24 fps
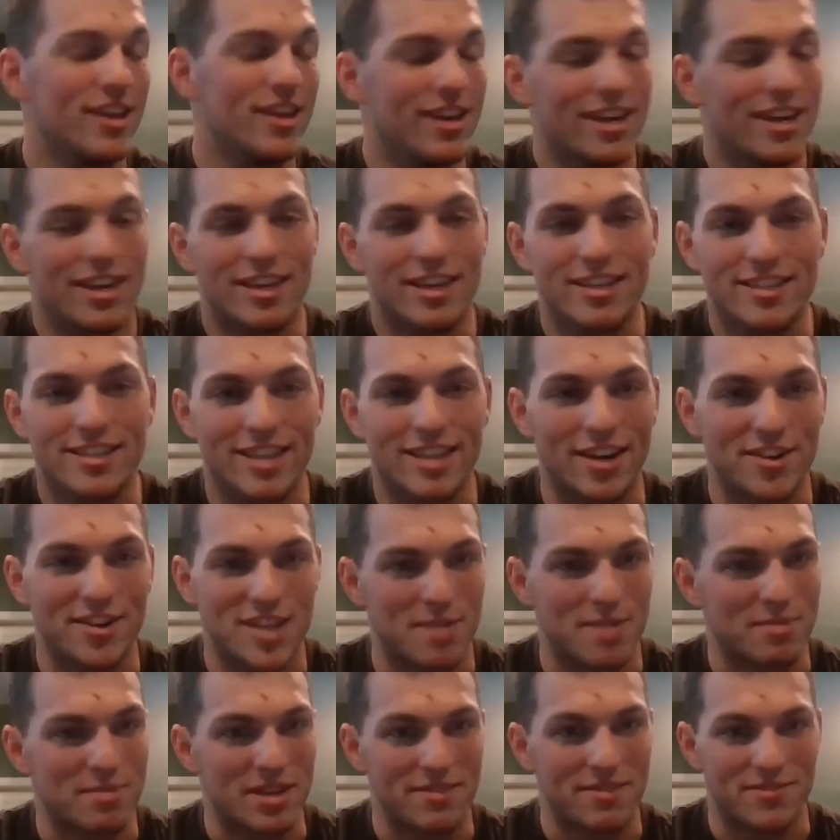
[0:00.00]
He stares at
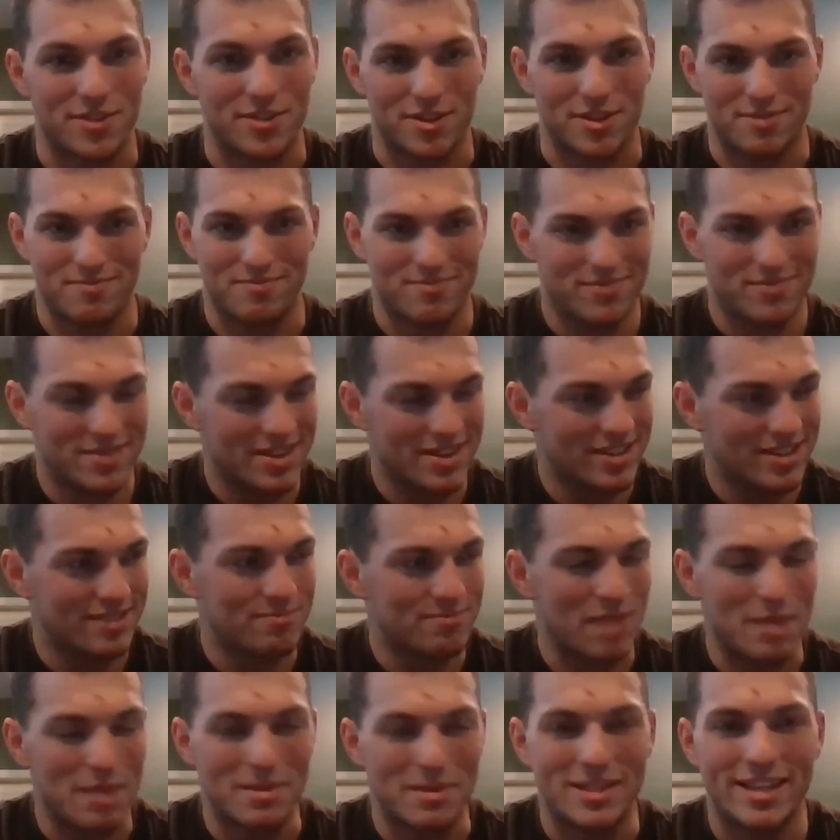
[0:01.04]
me for
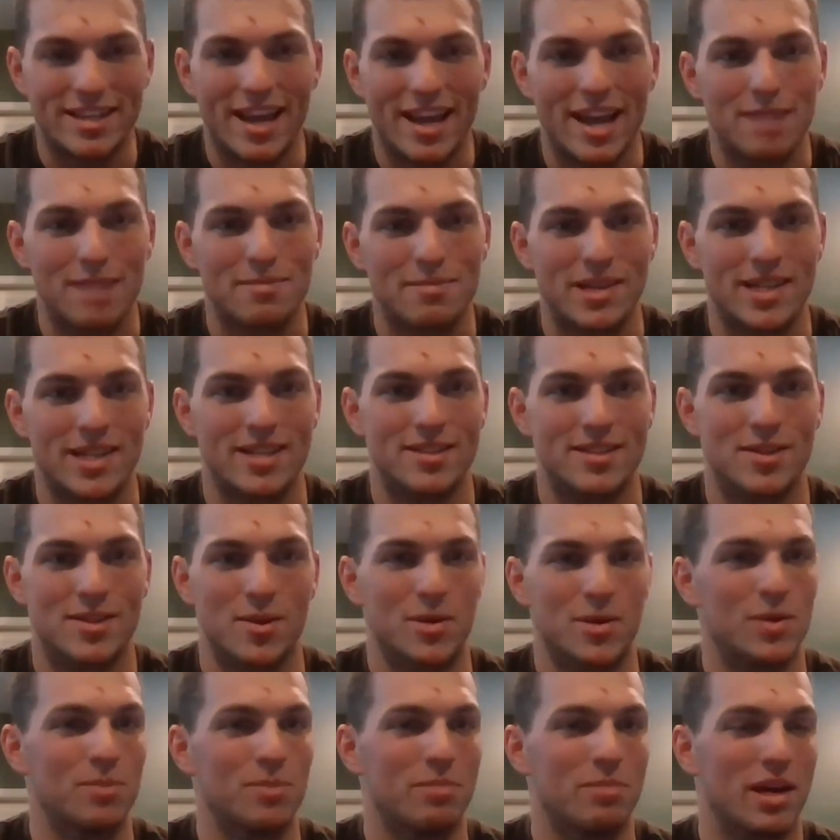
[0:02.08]
maybe 10 minutes
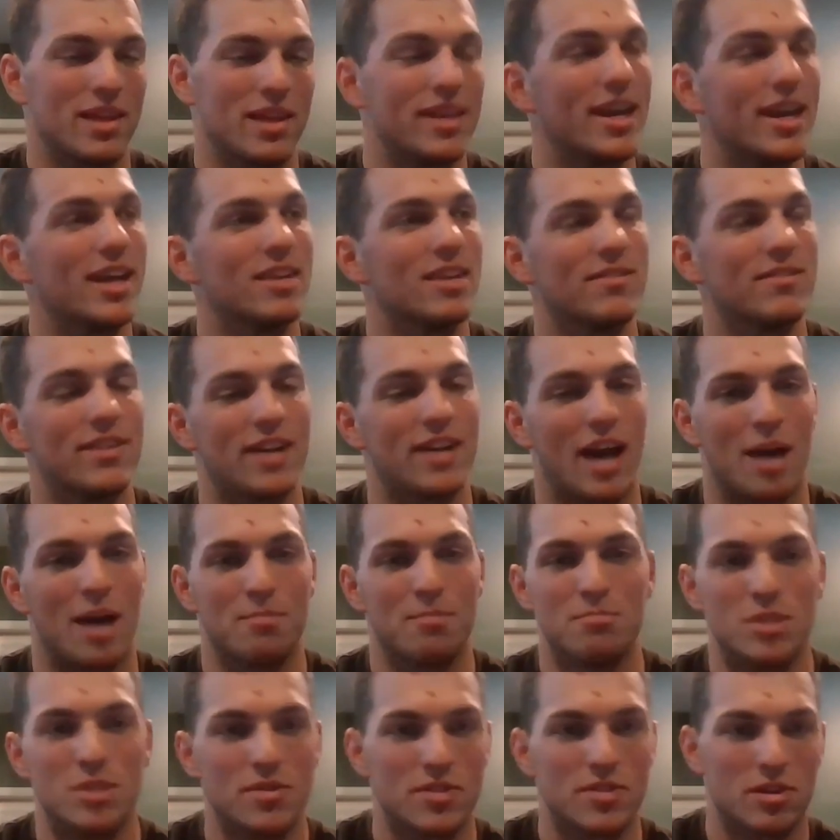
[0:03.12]
total. By the end of it, I'm
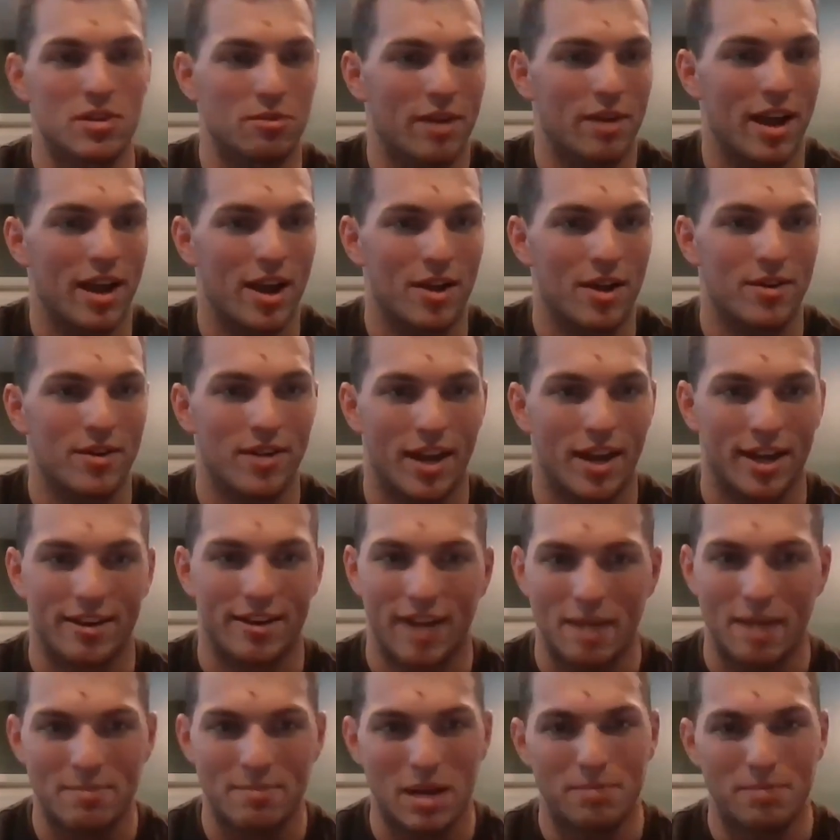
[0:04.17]
moving around. I
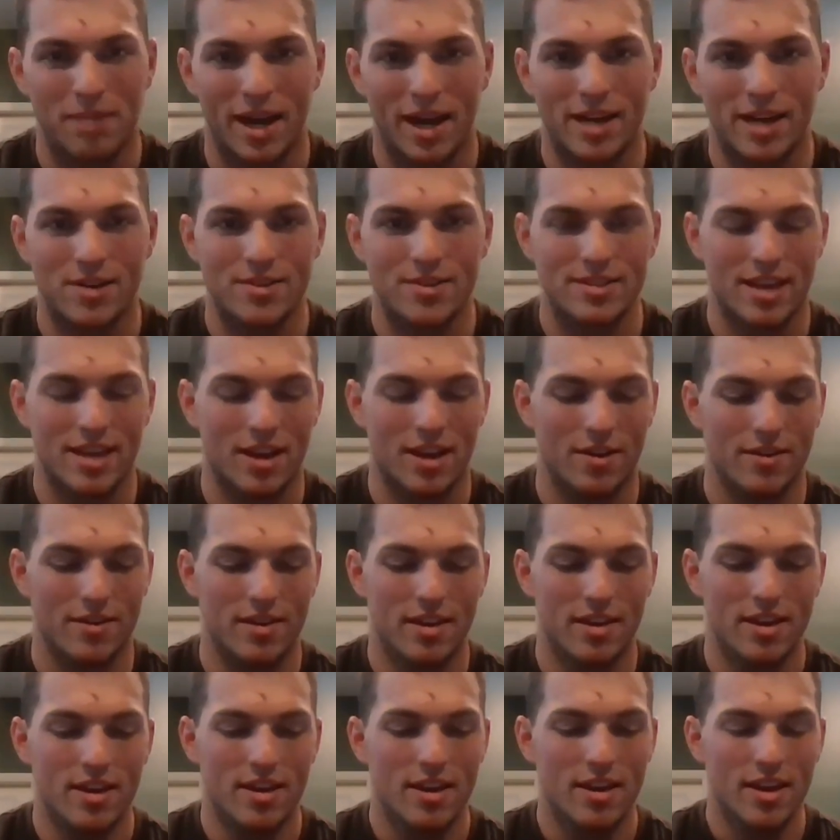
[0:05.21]
grab my binos out,
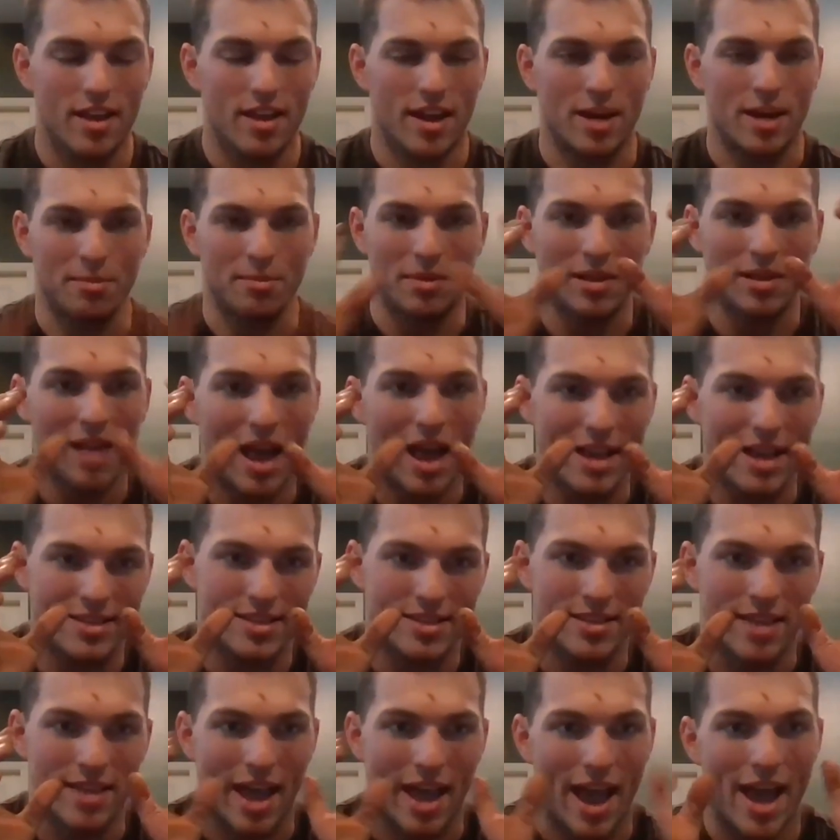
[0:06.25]
and I'm glassing
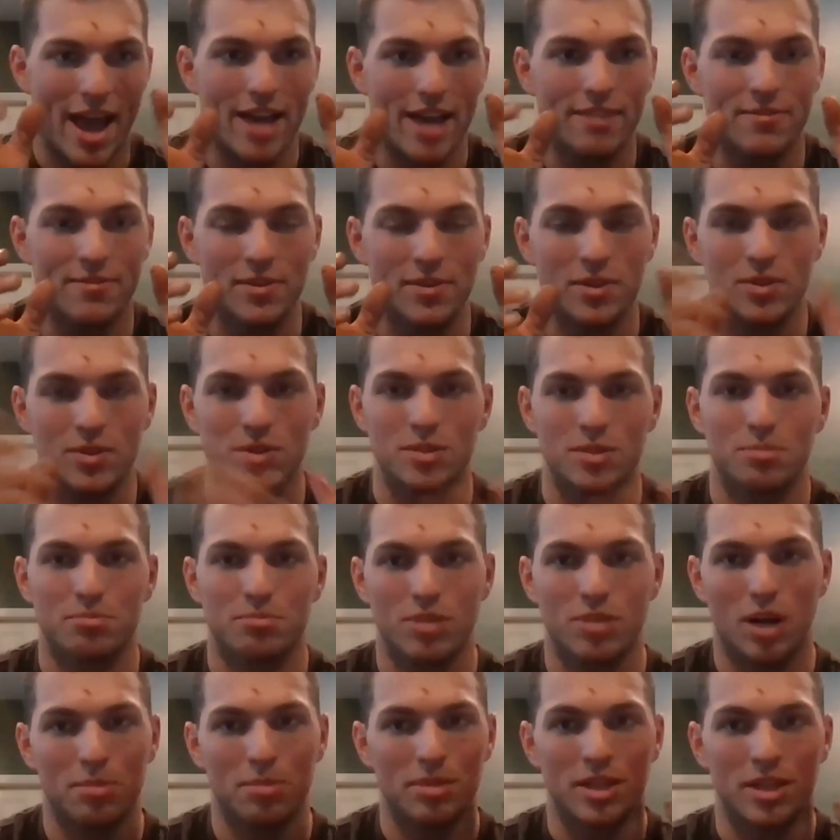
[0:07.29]
the ag field
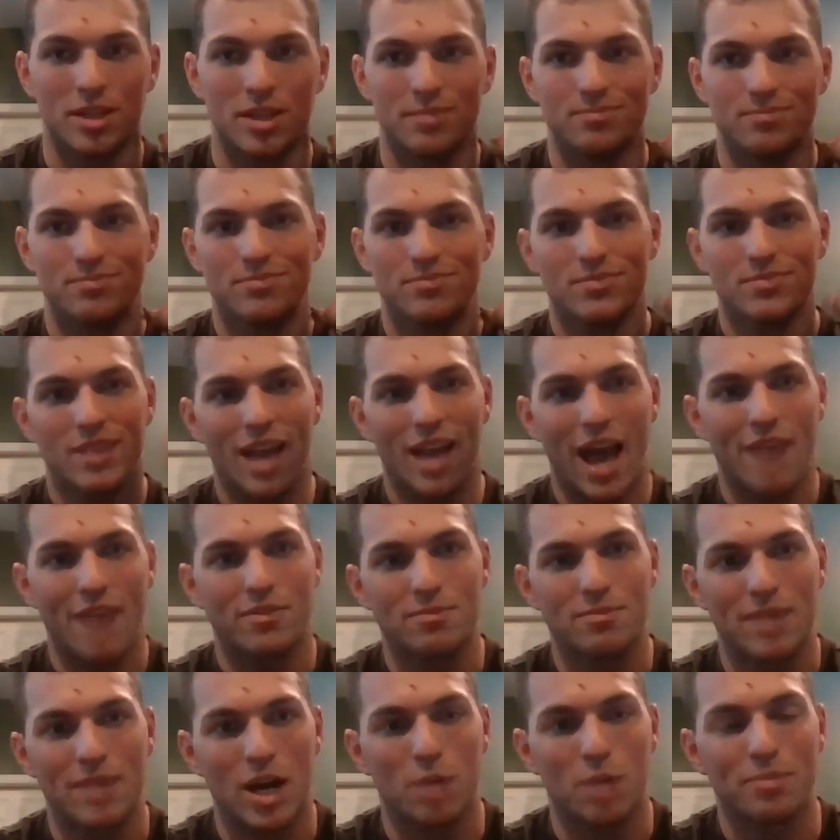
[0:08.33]
probably half a
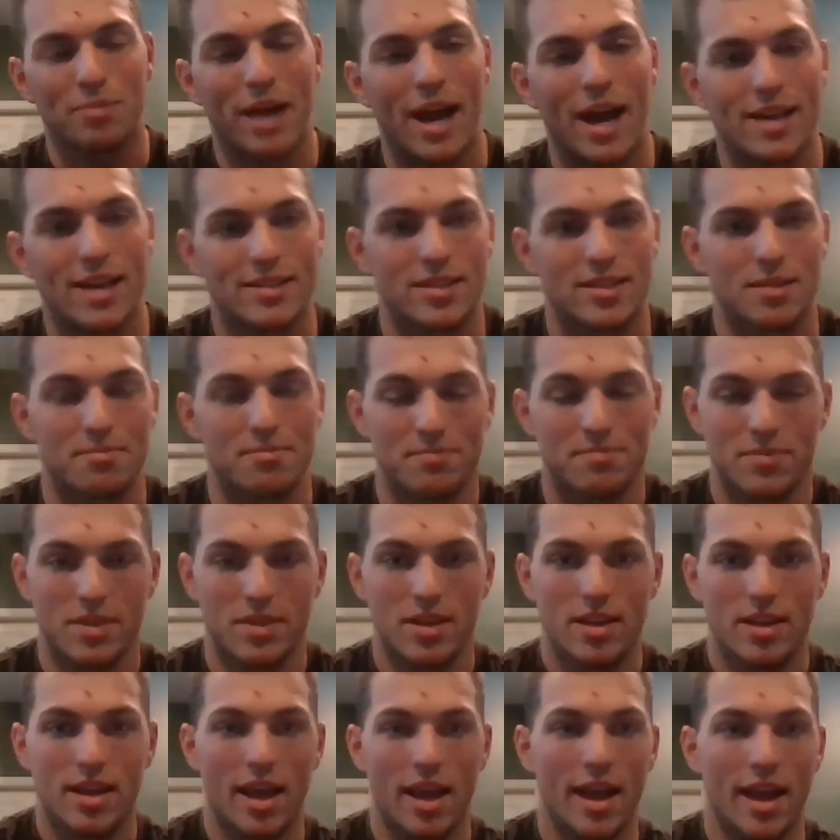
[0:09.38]
mile past him.
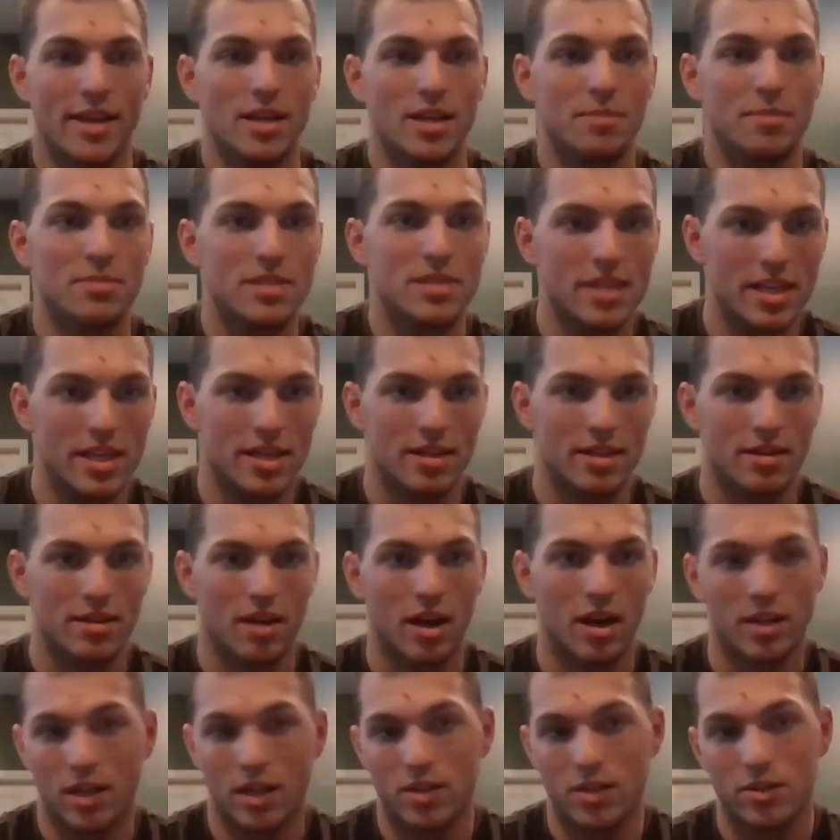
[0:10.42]
End up seeing
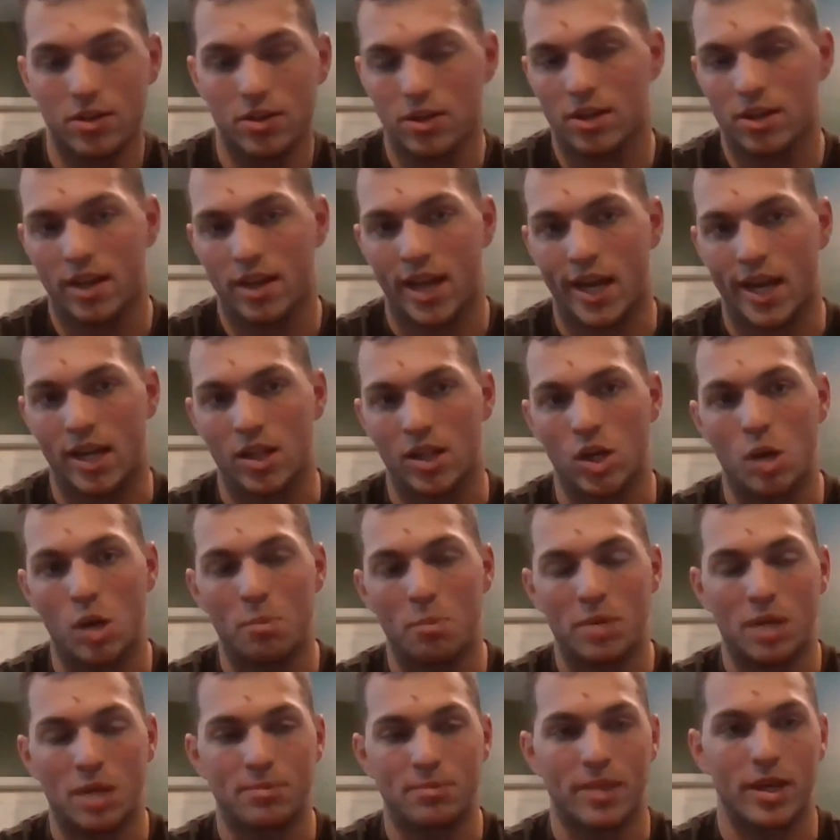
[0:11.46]
another herd of antelope,
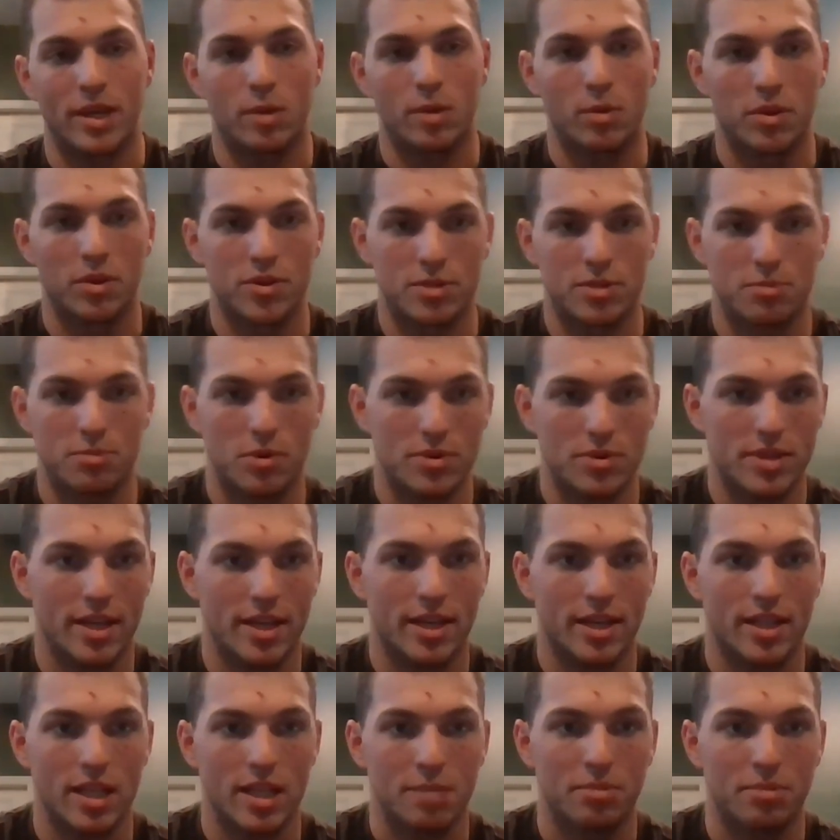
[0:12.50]
and I'm like, well, there's most
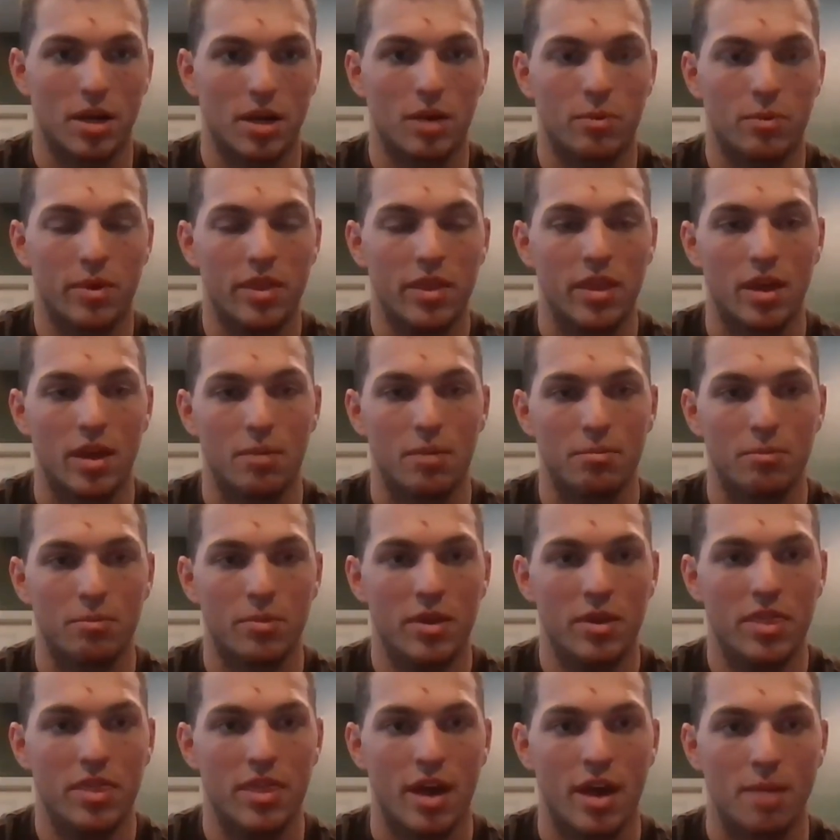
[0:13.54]
likely a buck with
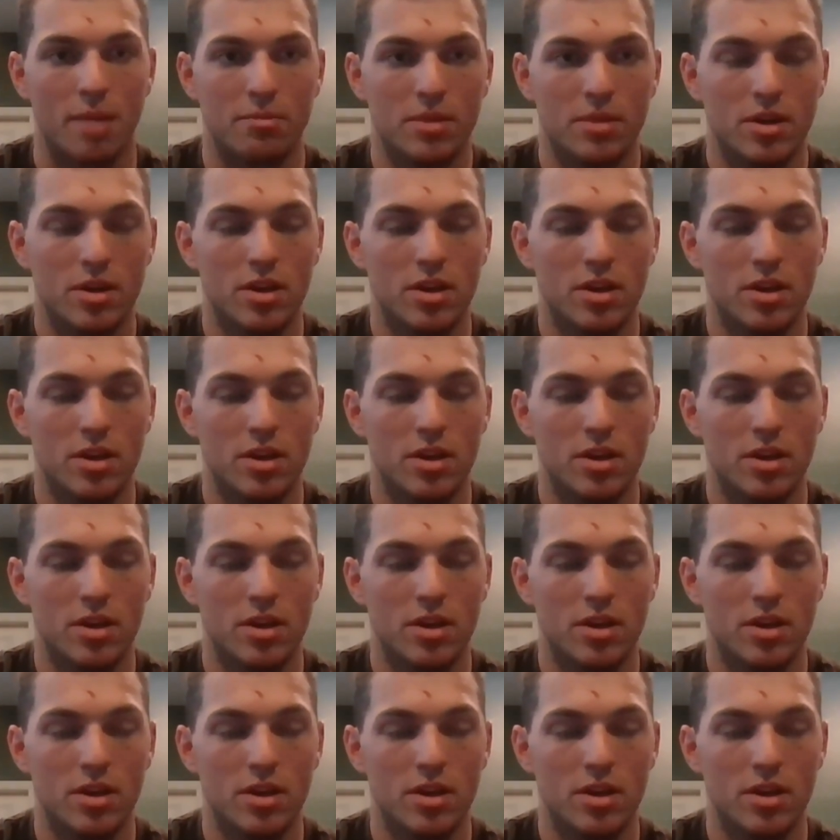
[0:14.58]
them.